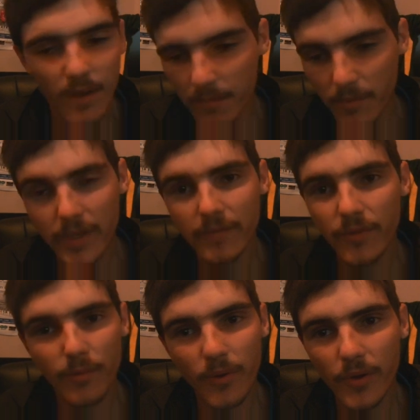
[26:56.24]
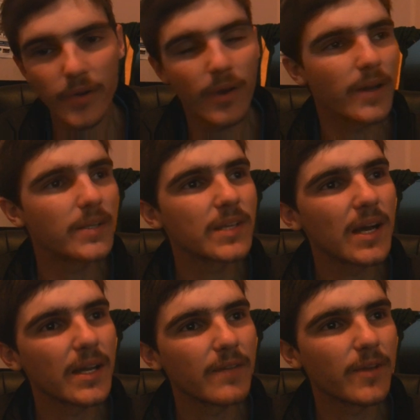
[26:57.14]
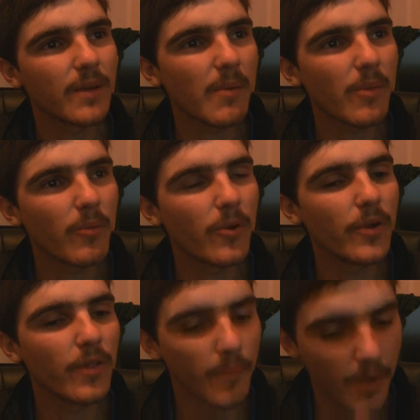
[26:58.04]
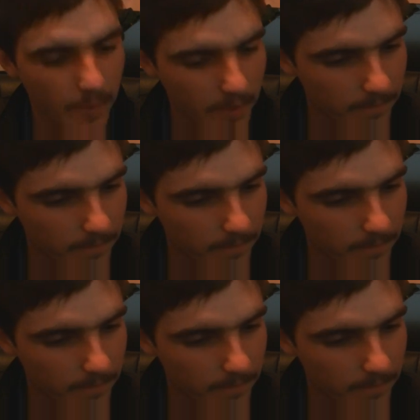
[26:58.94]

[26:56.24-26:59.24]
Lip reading: looking for the word. I just can't even come up with a word at the moment.